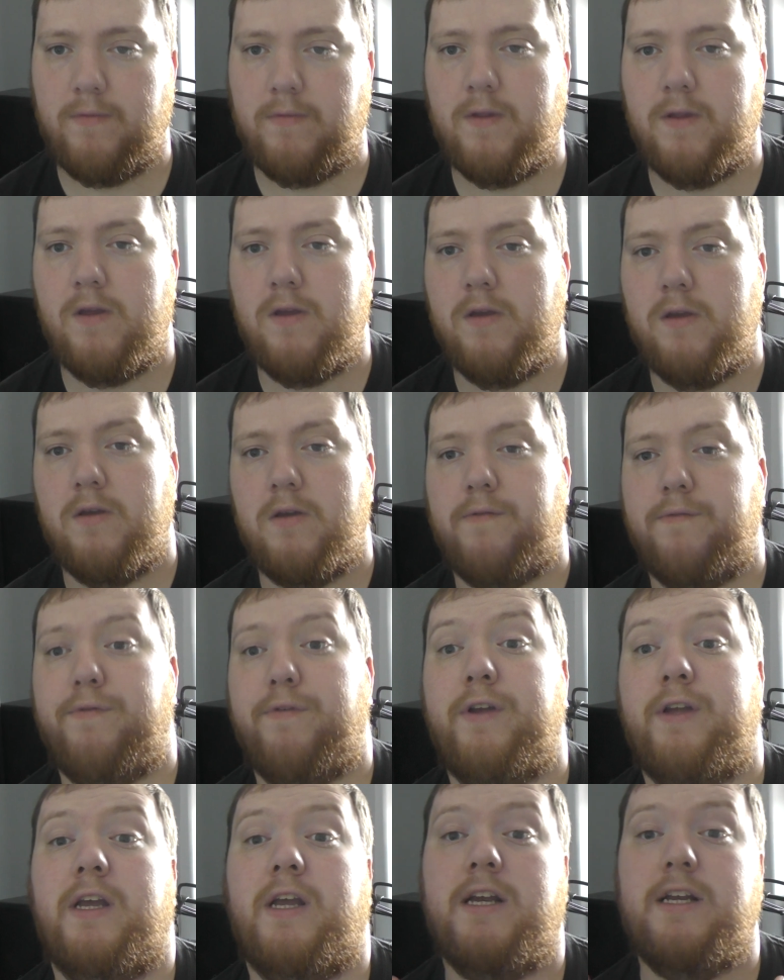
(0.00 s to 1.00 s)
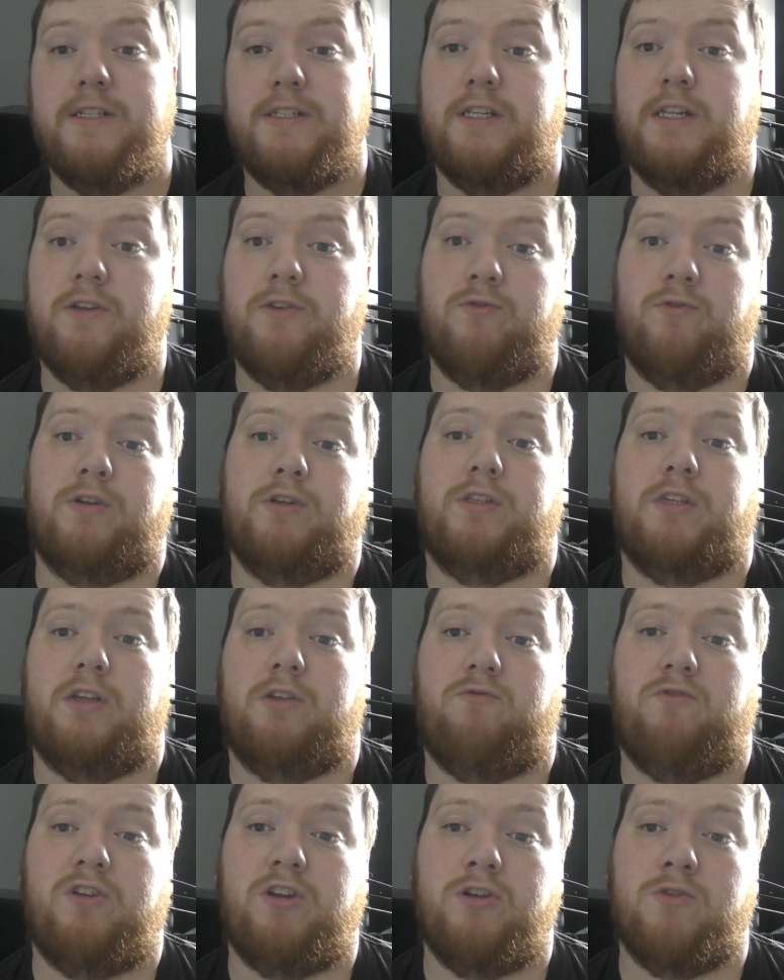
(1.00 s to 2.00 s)
If you guys did enjoy
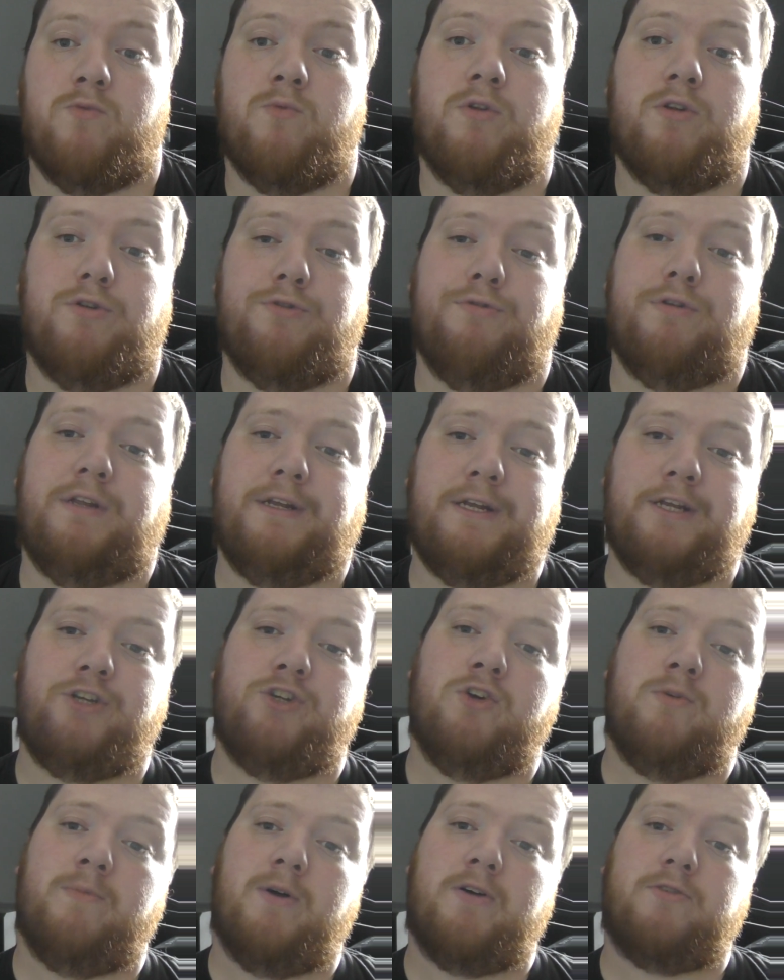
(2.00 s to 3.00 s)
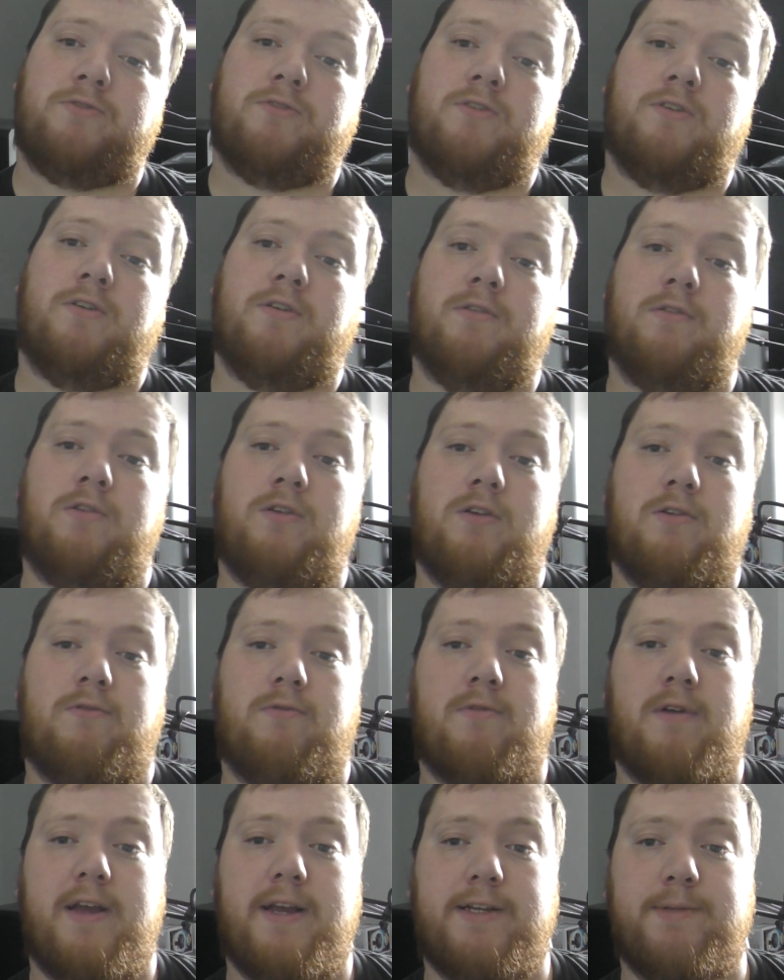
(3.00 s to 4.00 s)
today's video and want to know how to get Showbox on
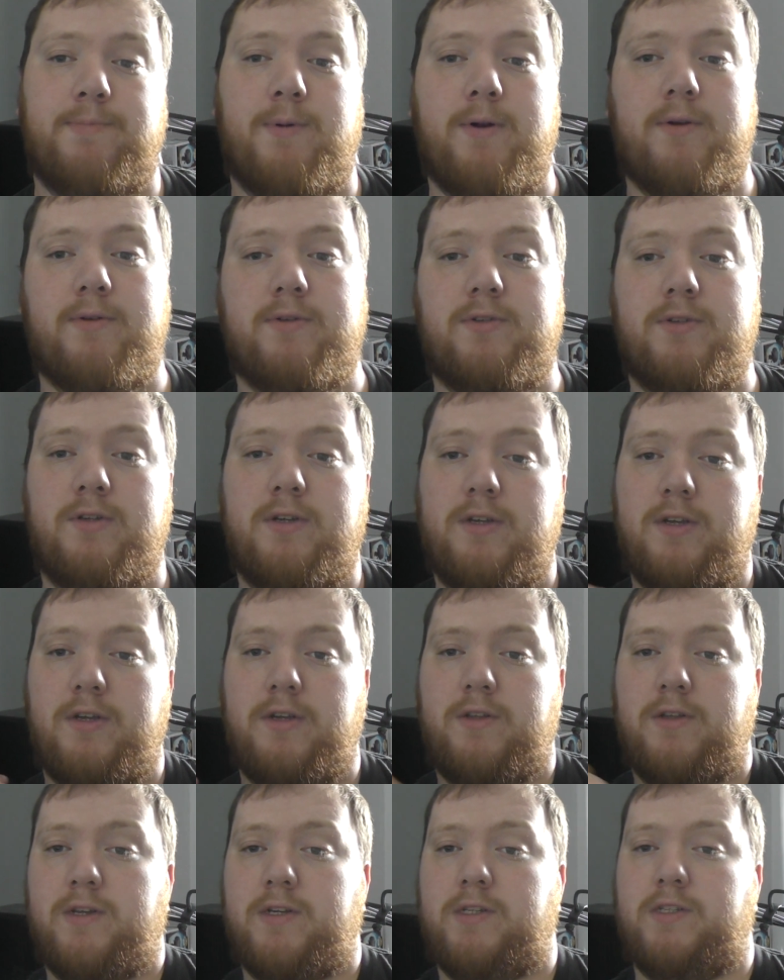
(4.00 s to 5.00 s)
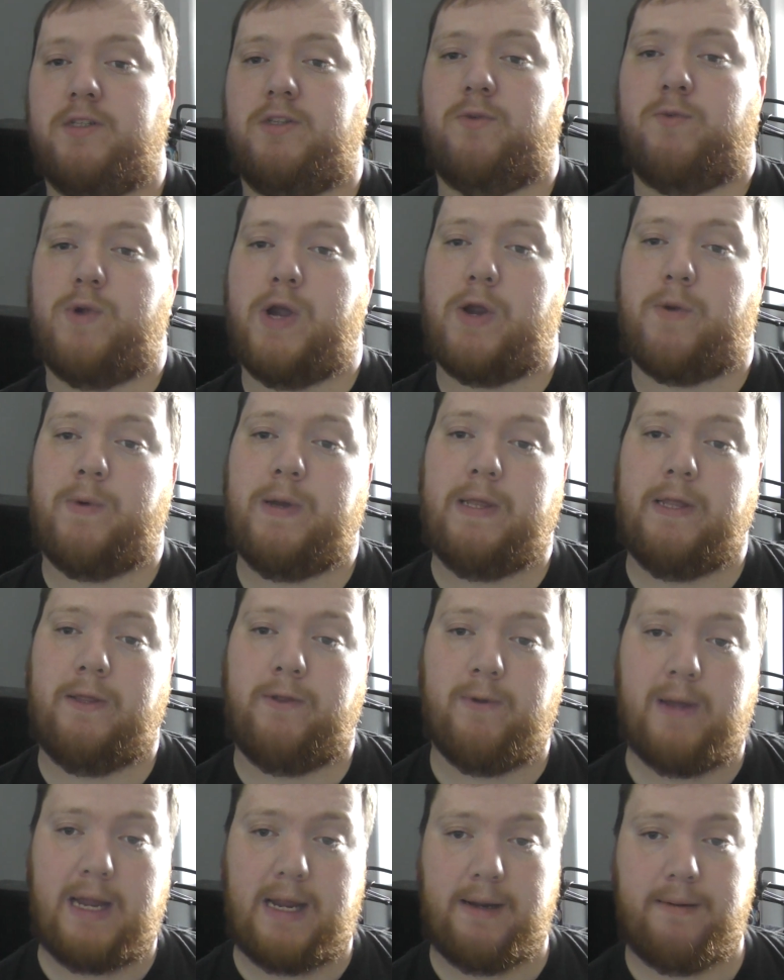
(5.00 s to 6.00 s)
your Xbox, this is the correct way they
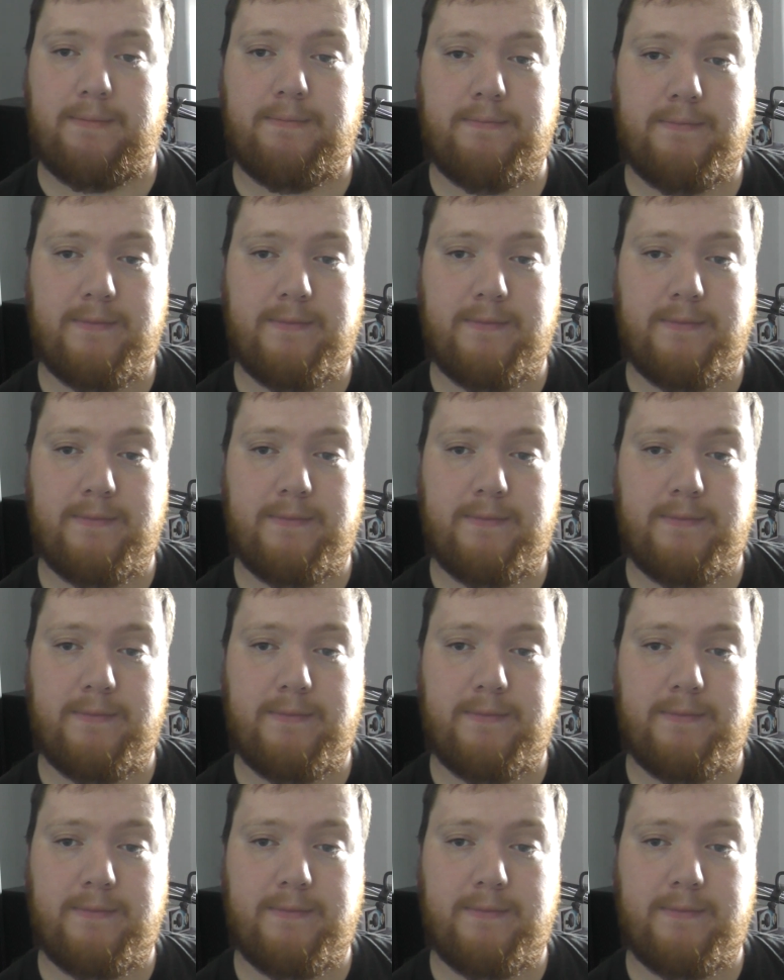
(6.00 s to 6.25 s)
do it.